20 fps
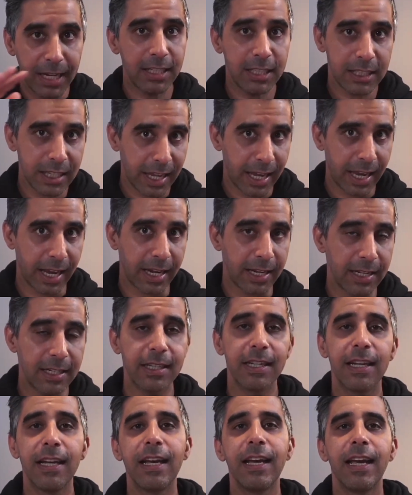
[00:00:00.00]
to end
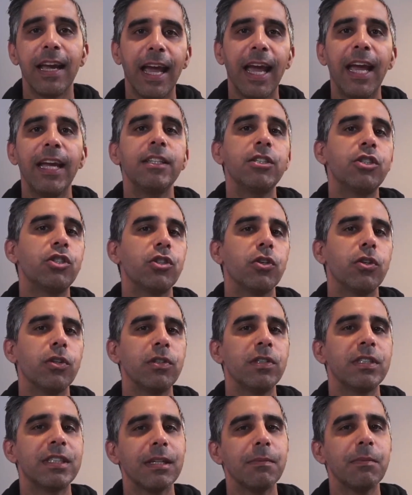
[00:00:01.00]
and show you
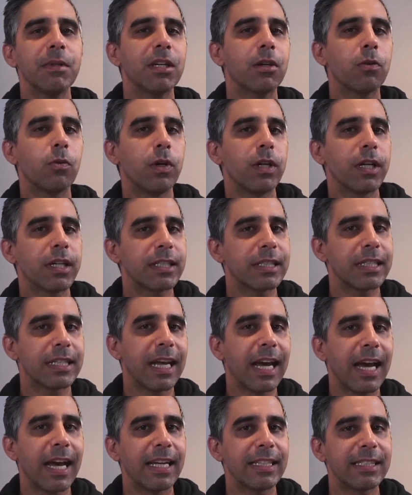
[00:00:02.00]
some of the quirks it
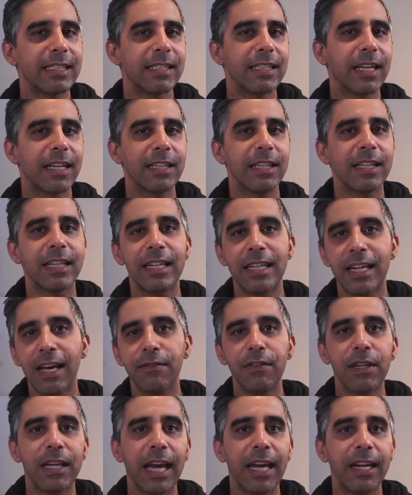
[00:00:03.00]
has so that you can
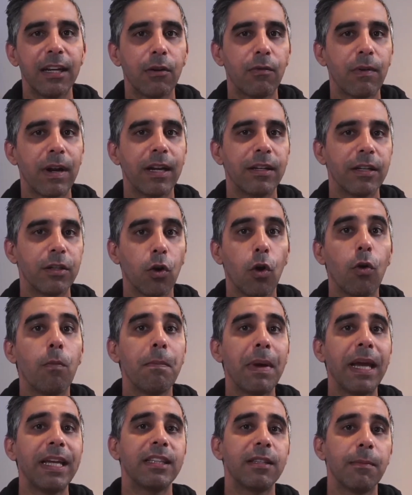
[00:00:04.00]
navigate around it or
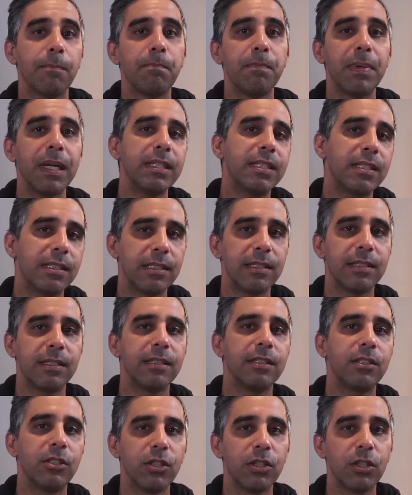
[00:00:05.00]
make the best
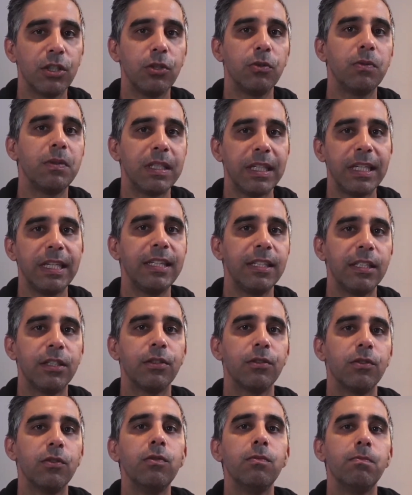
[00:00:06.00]
decision you need
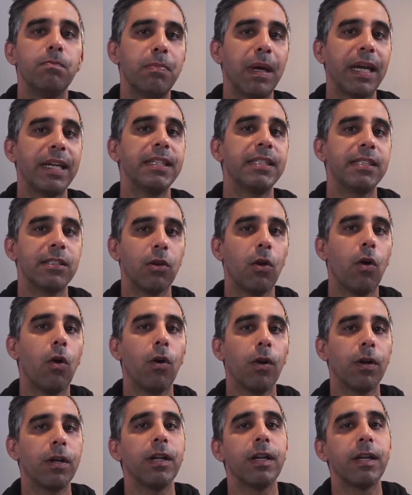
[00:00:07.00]
to based
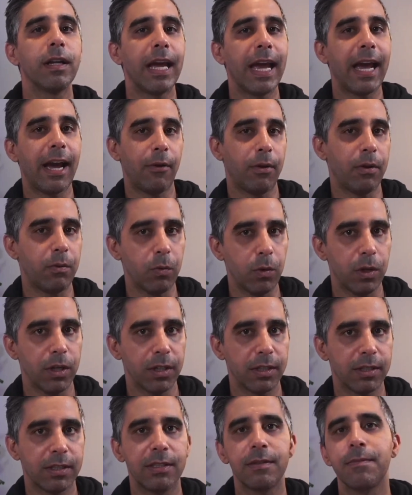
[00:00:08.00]
on how it
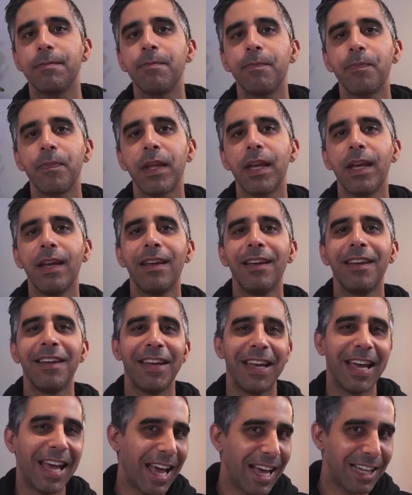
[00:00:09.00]
works.
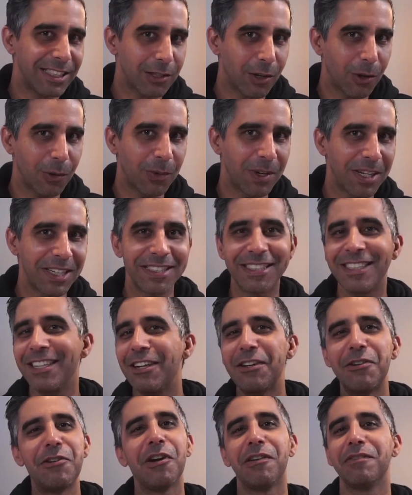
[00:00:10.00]
As always,
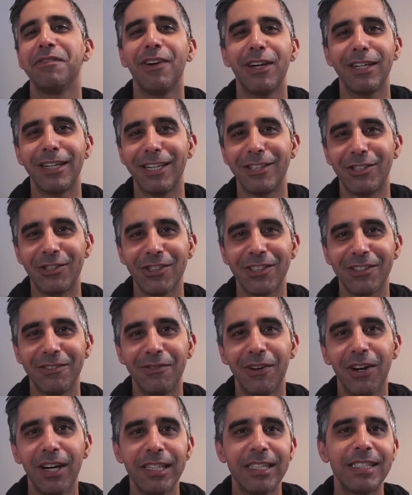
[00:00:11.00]
not financial
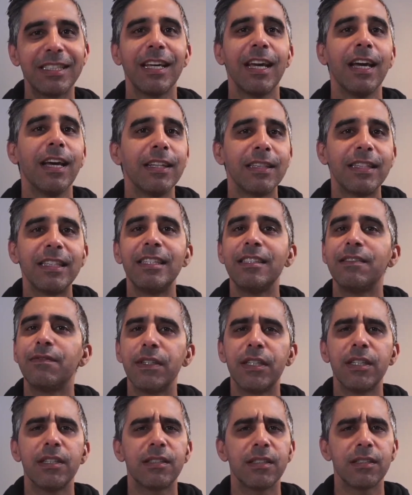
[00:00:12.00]
advice. These
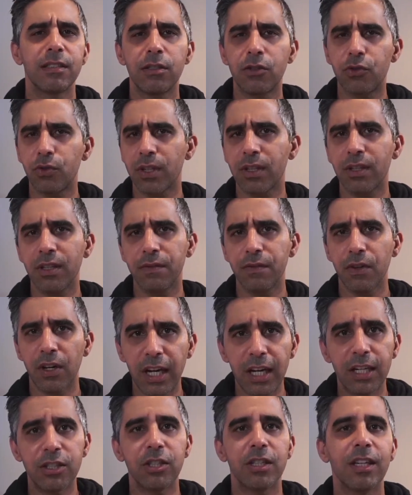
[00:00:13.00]
videos are strictly for
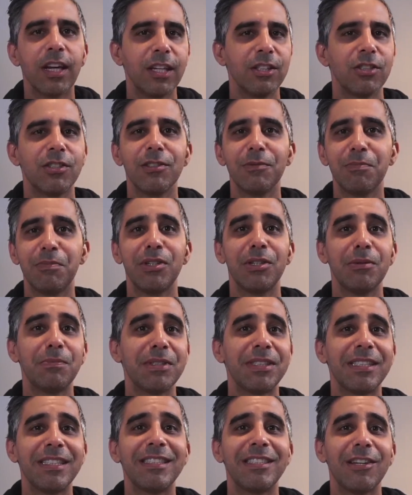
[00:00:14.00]
educational
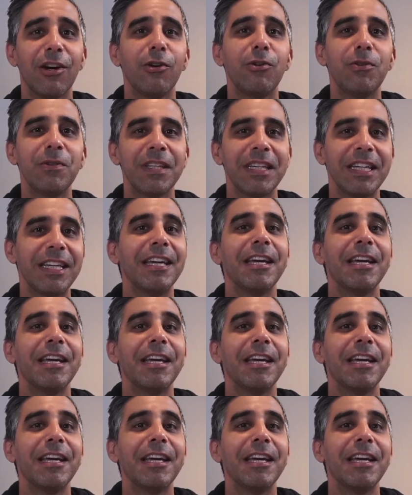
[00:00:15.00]
purposes only.